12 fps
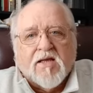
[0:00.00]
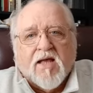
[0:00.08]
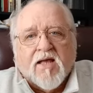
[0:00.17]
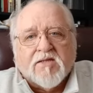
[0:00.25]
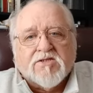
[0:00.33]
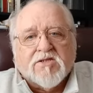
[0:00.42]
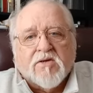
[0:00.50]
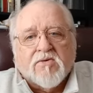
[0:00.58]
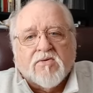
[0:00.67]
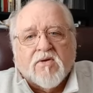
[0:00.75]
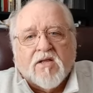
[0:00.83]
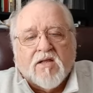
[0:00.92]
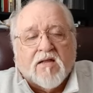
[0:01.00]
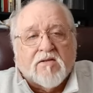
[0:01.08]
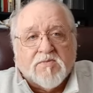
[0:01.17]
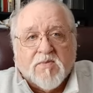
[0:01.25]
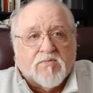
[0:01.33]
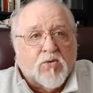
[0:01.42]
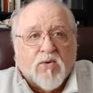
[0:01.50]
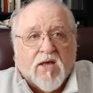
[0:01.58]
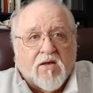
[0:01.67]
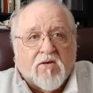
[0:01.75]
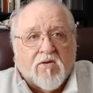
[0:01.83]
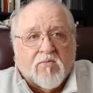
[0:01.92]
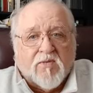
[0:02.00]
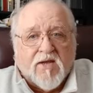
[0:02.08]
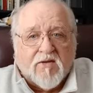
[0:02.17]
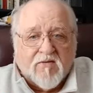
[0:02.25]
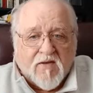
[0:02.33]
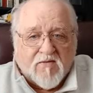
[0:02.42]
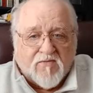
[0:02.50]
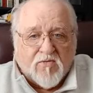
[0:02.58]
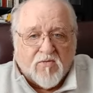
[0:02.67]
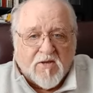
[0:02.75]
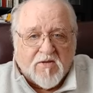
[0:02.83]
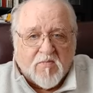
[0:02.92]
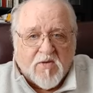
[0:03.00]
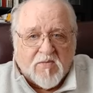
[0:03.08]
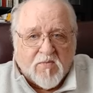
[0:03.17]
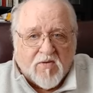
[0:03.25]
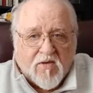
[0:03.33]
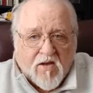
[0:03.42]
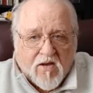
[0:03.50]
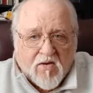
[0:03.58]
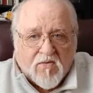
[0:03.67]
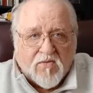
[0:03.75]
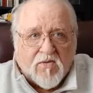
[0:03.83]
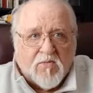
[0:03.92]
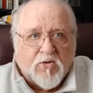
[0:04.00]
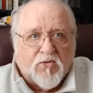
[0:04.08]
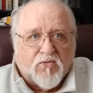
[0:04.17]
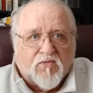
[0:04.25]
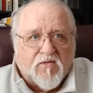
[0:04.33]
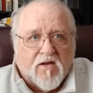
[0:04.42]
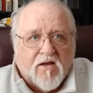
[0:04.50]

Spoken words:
And so a lot of those people went home. Now you got 4 million people on the move.